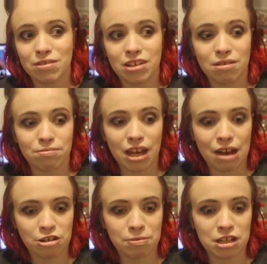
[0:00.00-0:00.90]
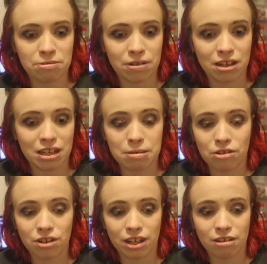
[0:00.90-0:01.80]
you have to be up in the
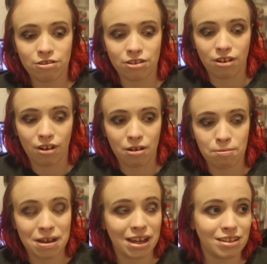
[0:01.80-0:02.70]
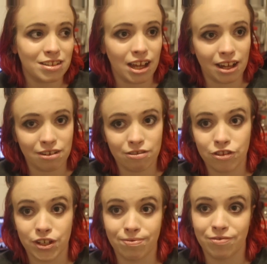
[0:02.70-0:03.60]
morning for meds and
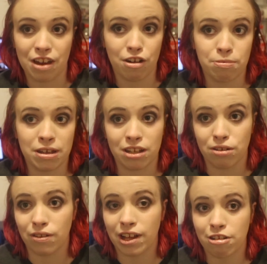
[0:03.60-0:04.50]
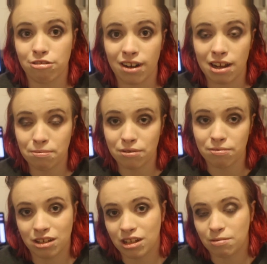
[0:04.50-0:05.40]
for therapy and all that crap.
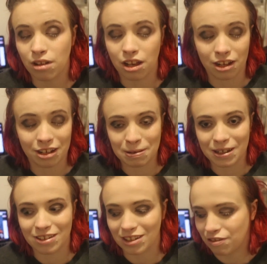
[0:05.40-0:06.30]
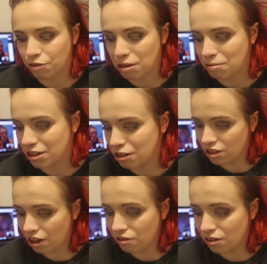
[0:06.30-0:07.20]
I'm not a person if you wake me up.
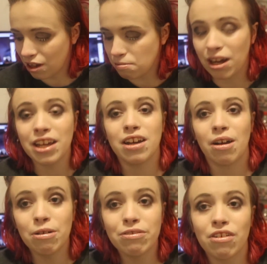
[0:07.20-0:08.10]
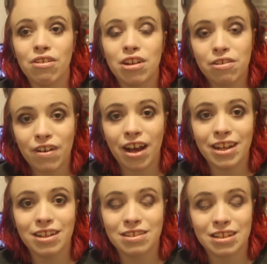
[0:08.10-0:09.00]
So my overall
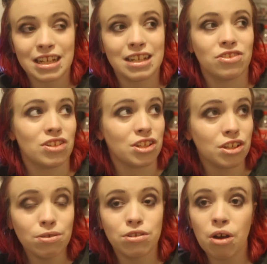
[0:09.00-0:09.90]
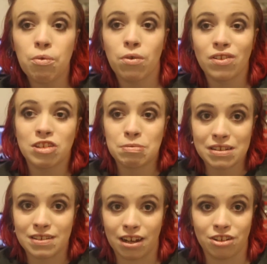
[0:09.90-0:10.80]
advice is, you don't want to be
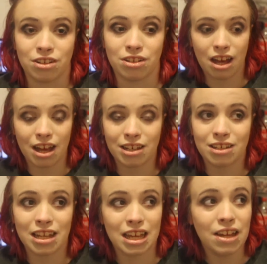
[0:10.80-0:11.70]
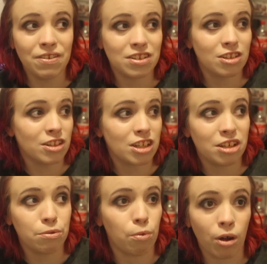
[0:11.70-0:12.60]
sectioned. And if it's something
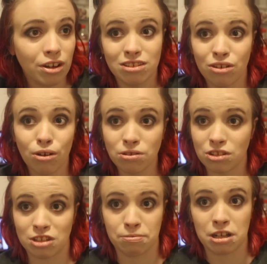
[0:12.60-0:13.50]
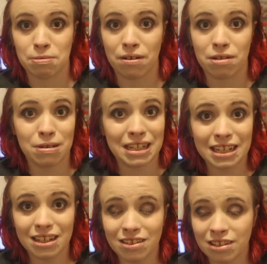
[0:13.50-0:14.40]
you want, talk to someone about it,
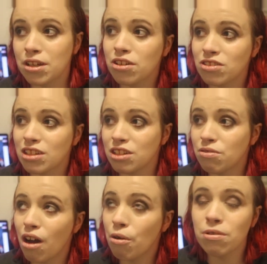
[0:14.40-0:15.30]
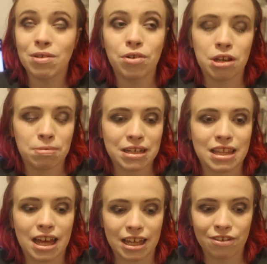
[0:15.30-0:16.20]
please. Because you only want to be
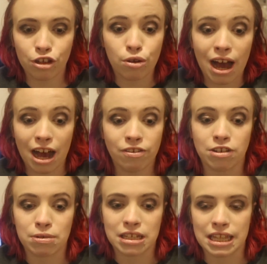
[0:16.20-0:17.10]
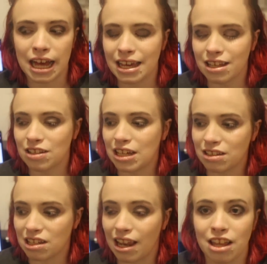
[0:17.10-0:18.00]
there if you have to be there. It
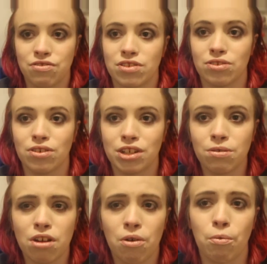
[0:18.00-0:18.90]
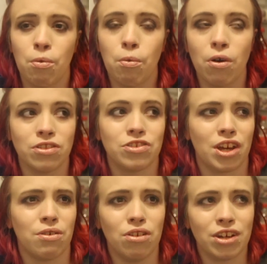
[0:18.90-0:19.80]
is a last resort. You don't want to
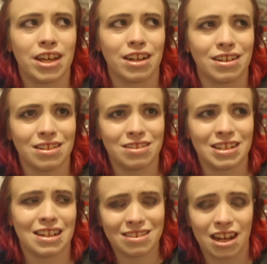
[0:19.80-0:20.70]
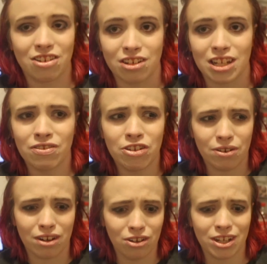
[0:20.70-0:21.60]
go looking to get sectioned. If you
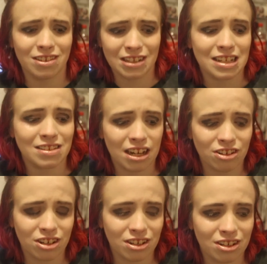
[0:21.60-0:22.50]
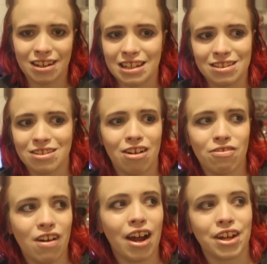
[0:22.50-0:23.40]
are looking to get sectioned, it's not
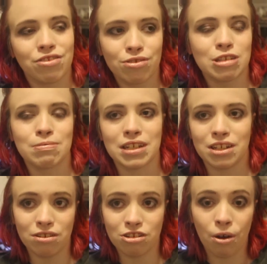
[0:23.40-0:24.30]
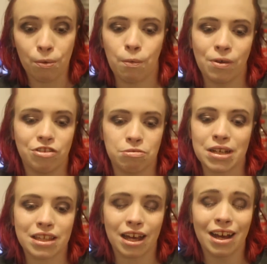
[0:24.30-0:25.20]
right. Trust me, you don't want to
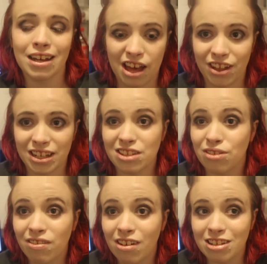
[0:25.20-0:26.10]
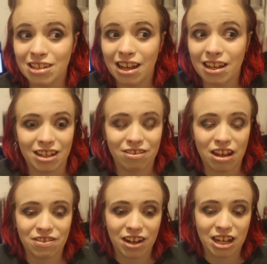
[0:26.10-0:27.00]
be there. I think that's all I've got to say.
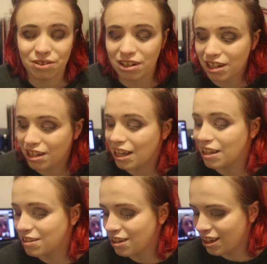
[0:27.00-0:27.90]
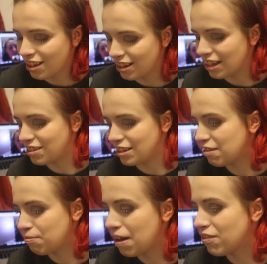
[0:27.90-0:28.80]
Advice, Lydia. Let's see
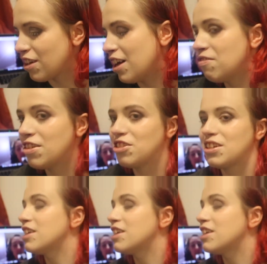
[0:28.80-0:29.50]
if Beth's got anything she'd